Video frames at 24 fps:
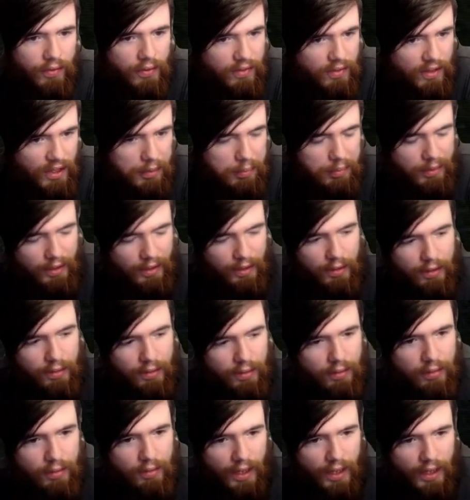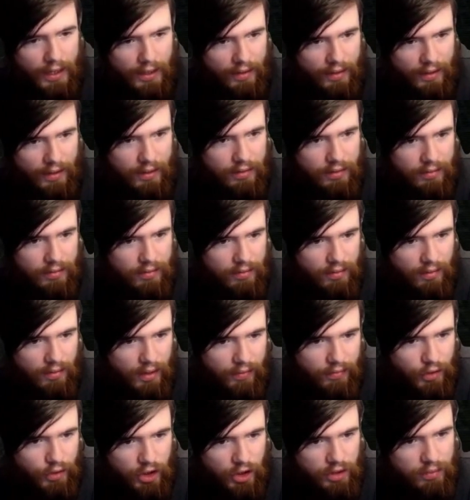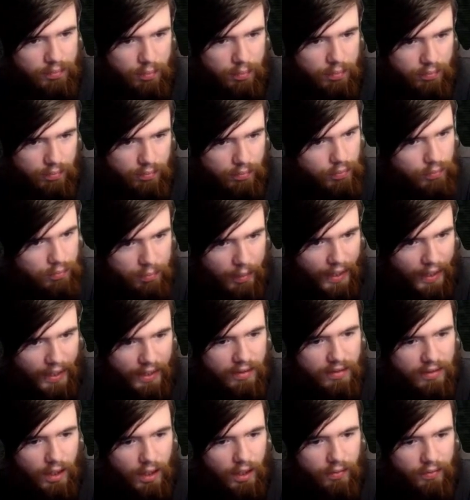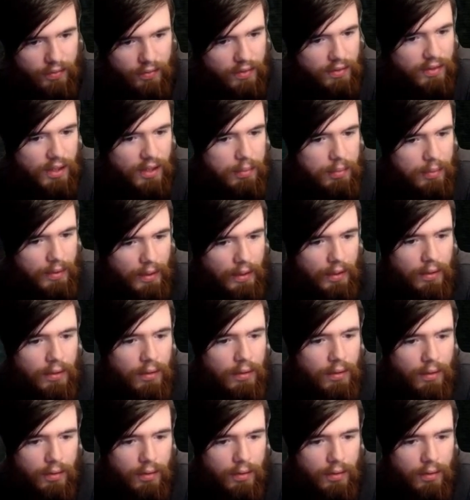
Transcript: is dpe like this even just by itself is dpe